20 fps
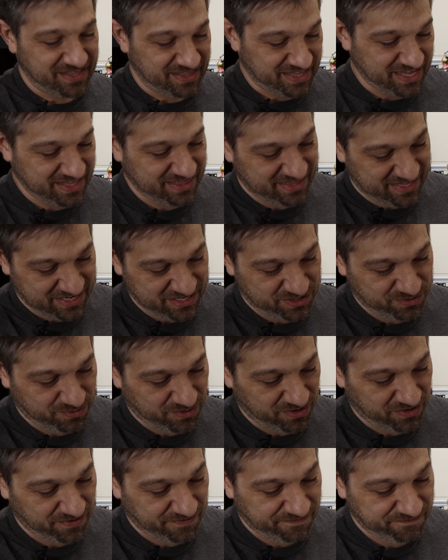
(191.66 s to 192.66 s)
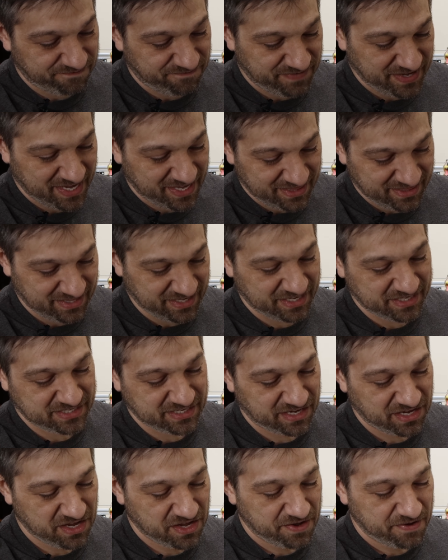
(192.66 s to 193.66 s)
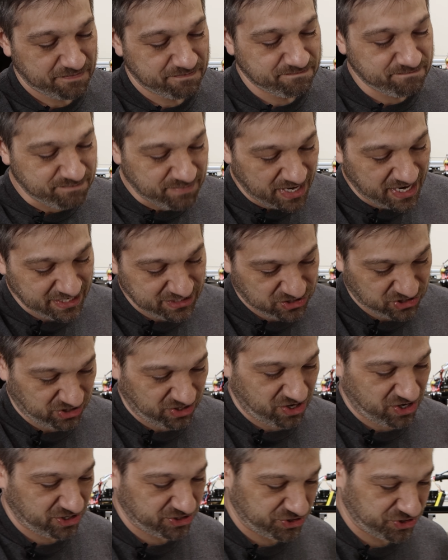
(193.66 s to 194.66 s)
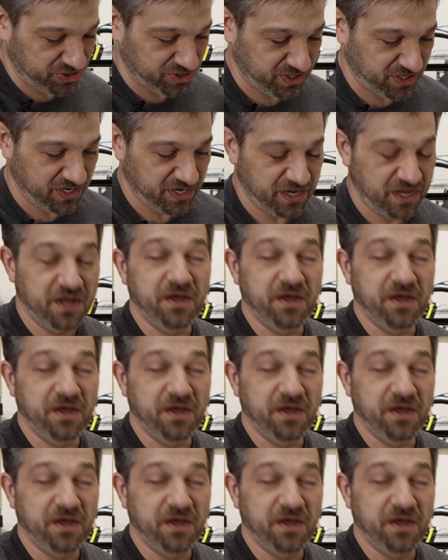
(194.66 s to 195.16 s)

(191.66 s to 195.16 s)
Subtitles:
that this will fit this much larger